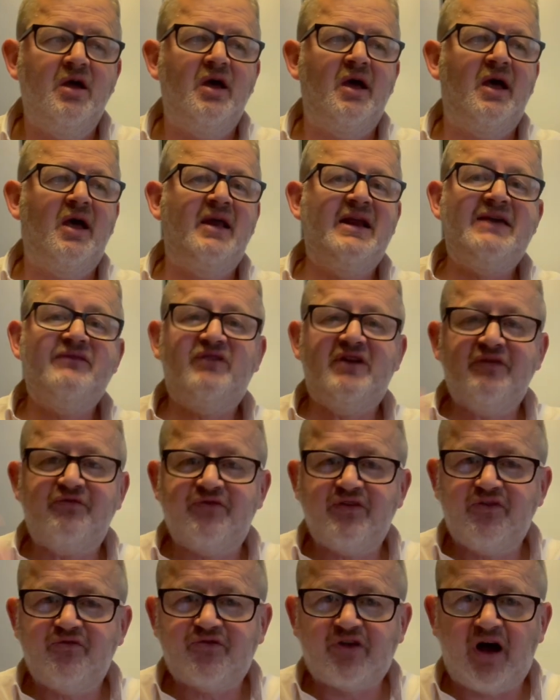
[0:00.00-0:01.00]
And even if
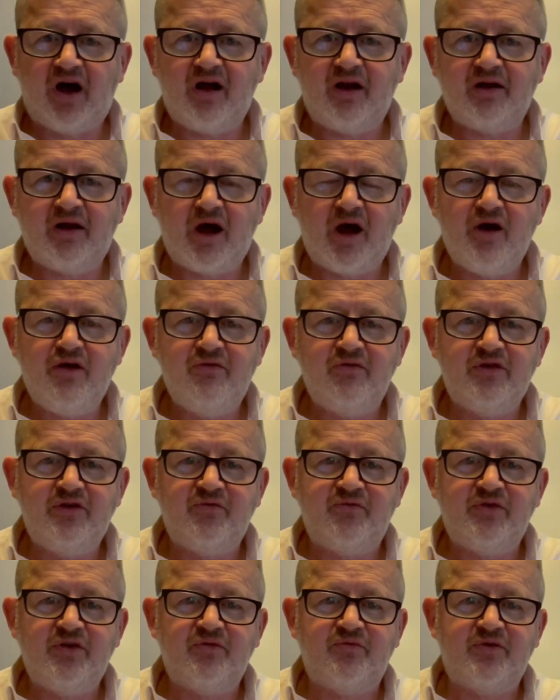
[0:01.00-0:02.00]
you've gone
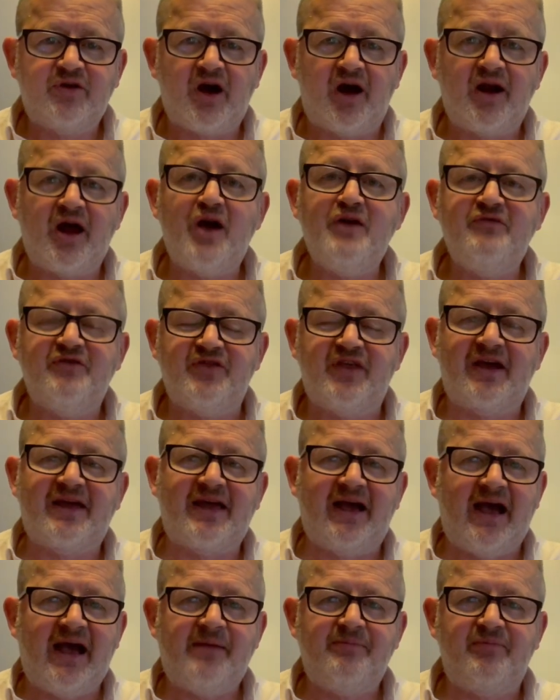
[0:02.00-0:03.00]
over the
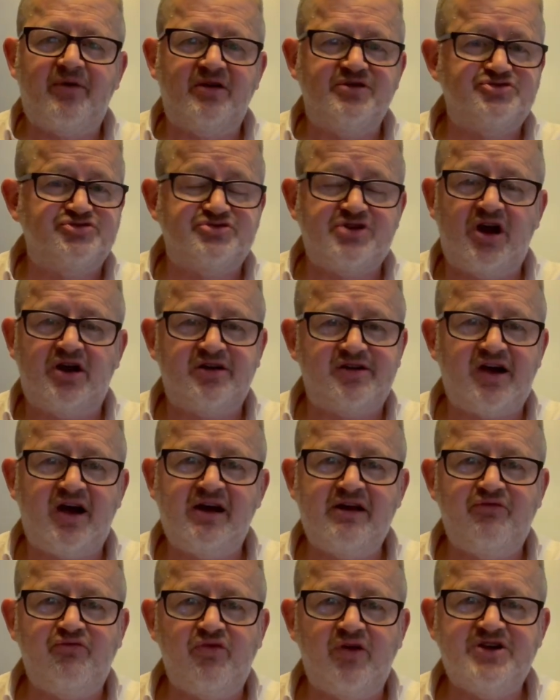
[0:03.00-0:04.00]
cap, because it's
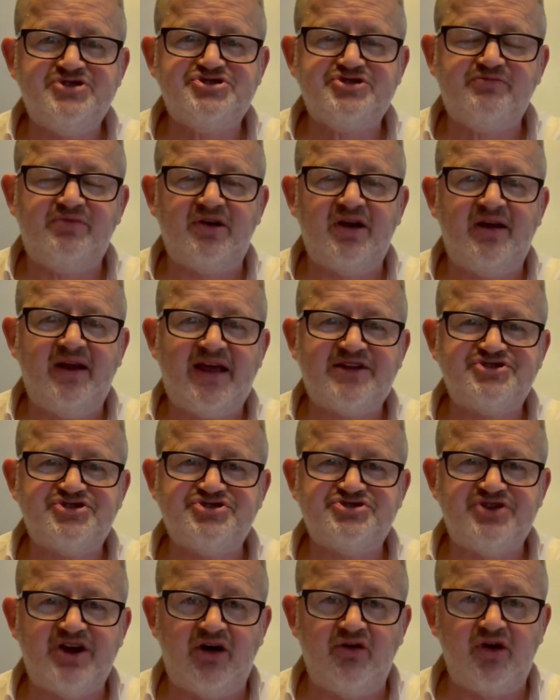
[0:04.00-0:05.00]
entirely reasonable and
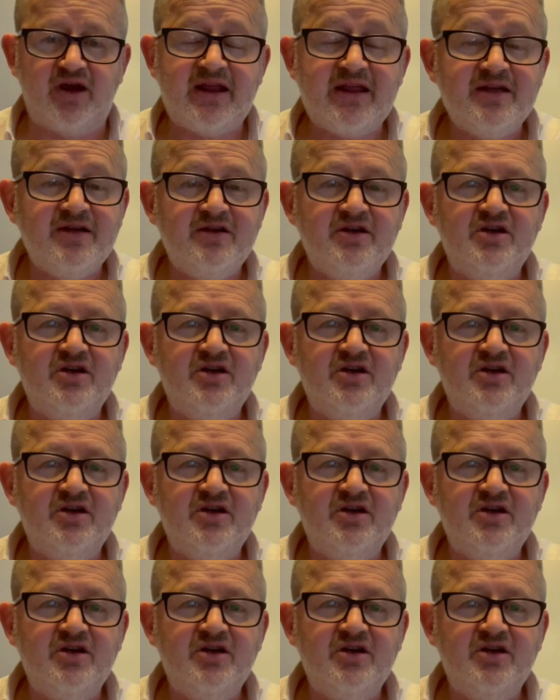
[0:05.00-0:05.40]
necessary,